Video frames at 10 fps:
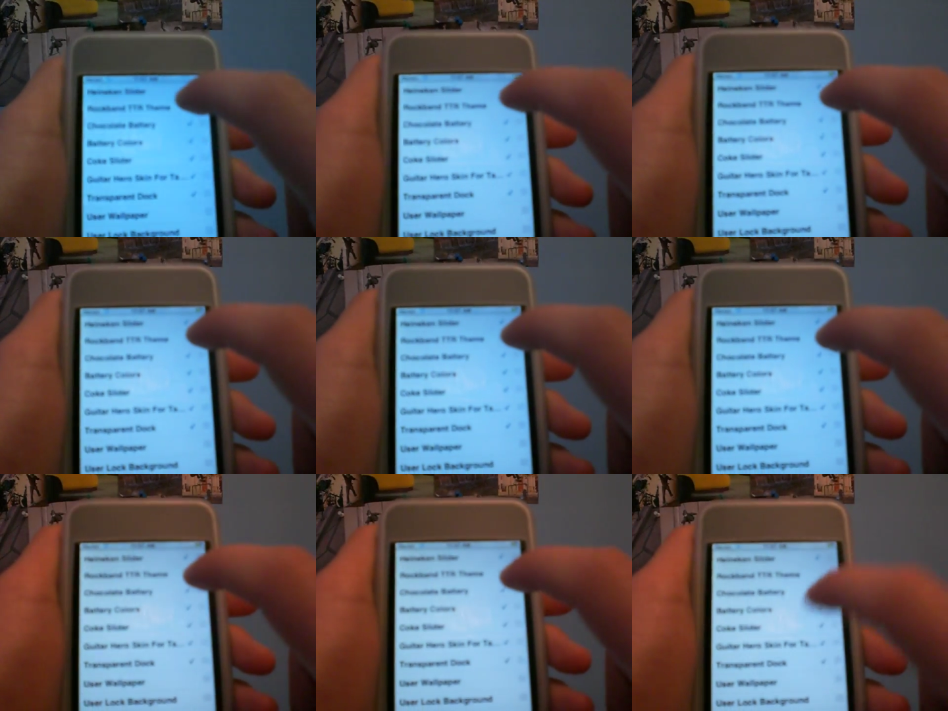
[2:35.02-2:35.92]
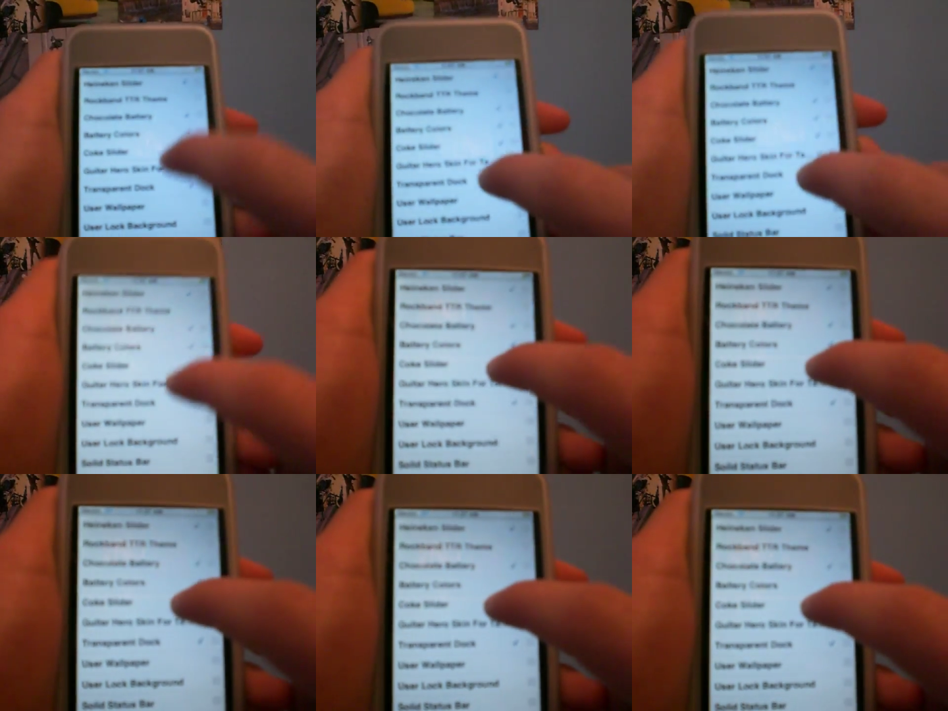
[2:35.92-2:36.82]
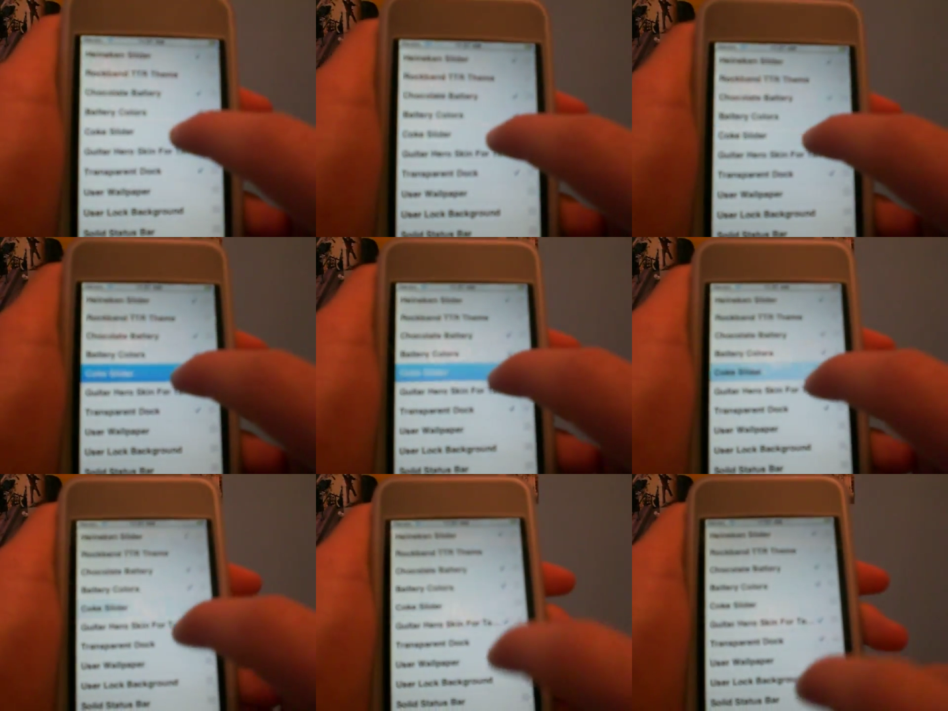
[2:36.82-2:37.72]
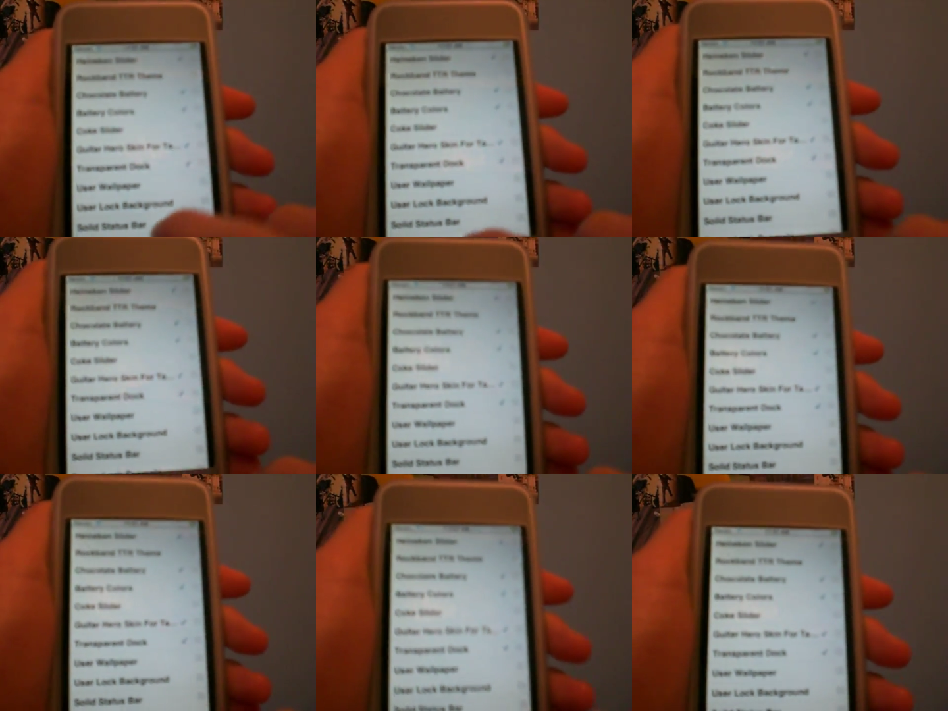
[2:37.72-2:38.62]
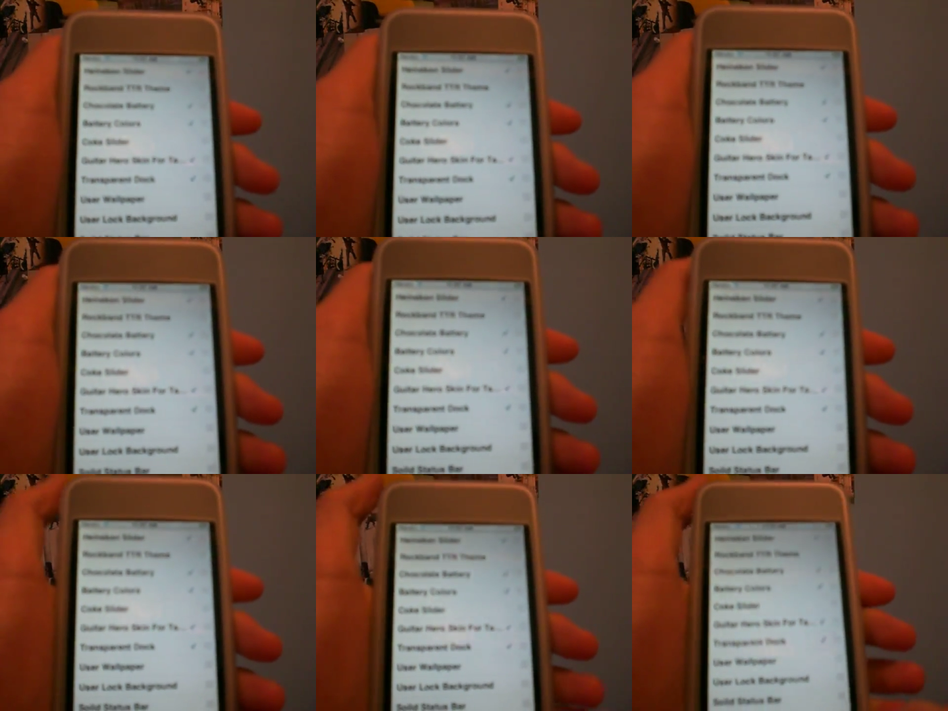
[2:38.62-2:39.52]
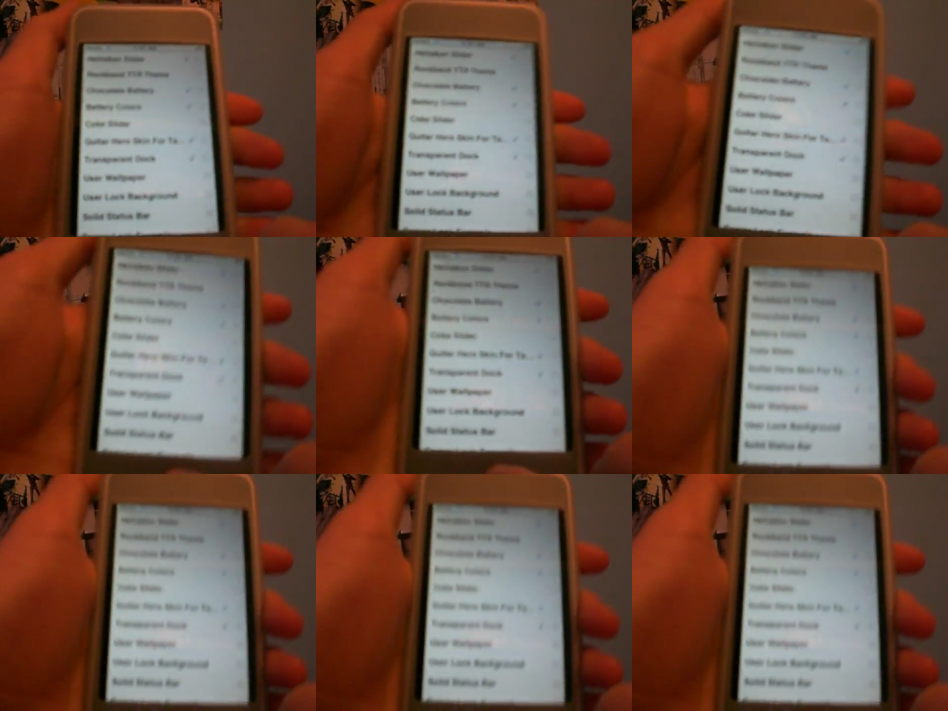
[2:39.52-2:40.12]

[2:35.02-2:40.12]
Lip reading: No face is visible, so there are no lips to read.